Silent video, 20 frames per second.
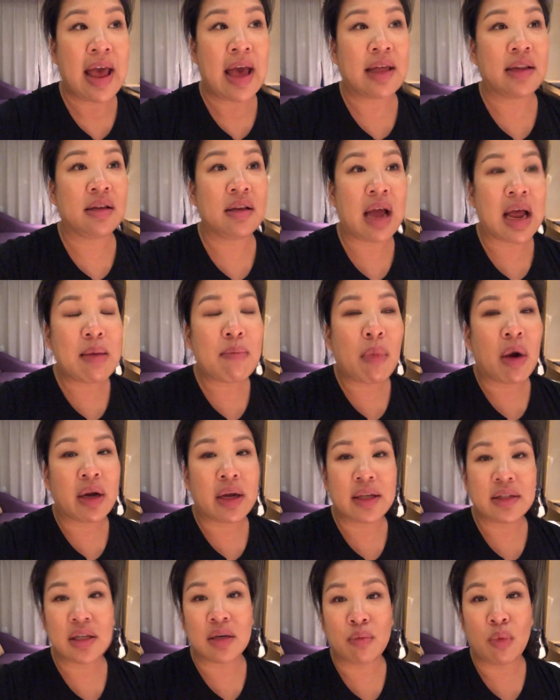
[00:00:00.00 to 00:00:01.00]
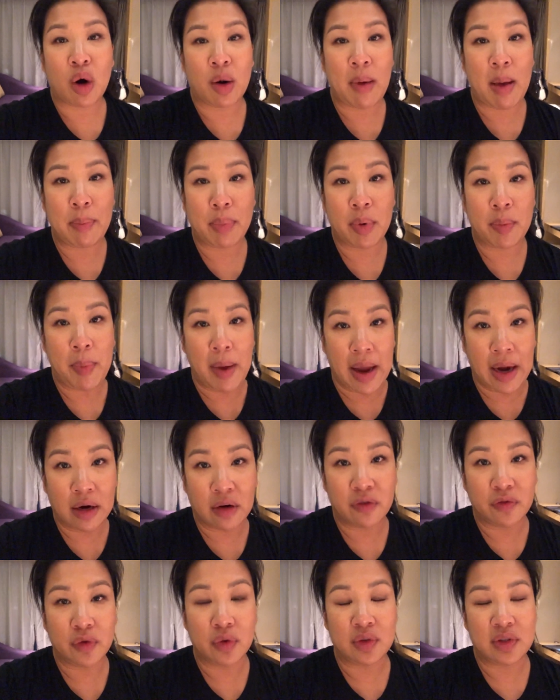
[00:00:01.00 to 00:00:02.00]
And night markets are more about
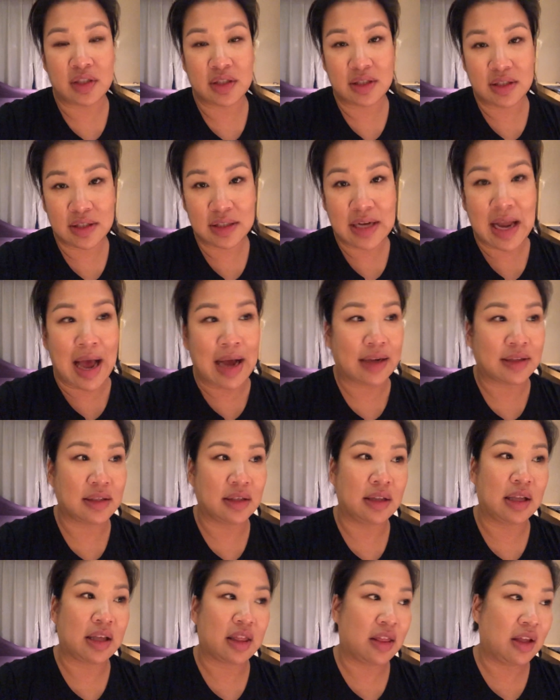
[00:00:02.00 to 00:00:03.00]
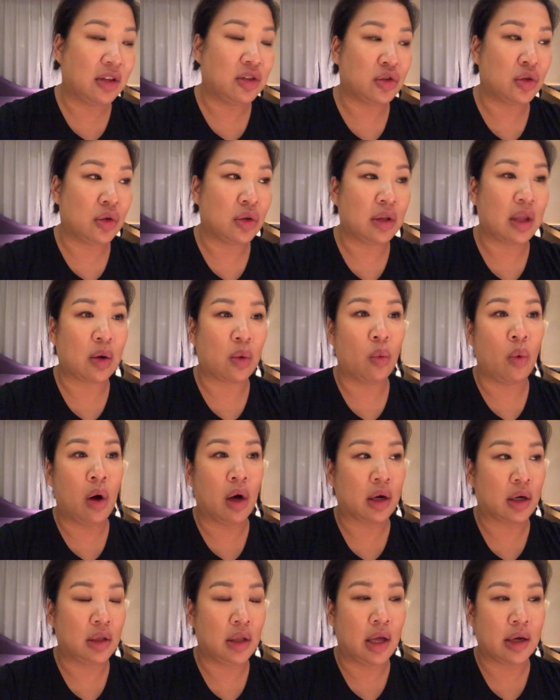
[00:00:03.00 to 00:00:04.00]
prepared foods and snacks and like things you can like
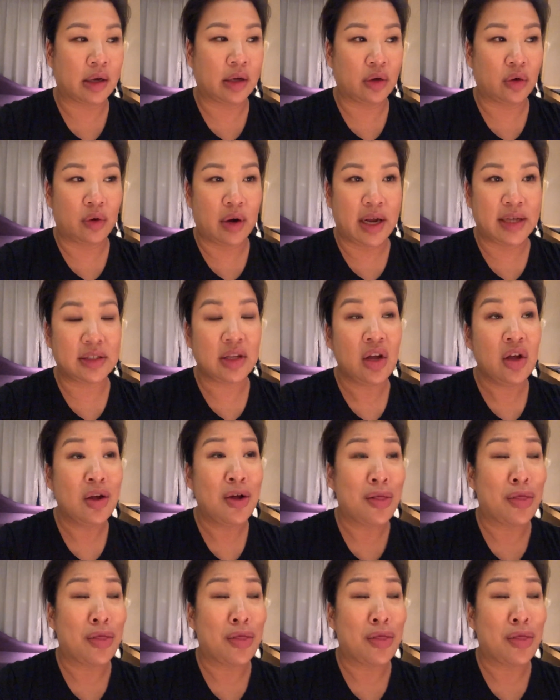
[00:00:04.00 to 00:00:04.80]
walk along and graze.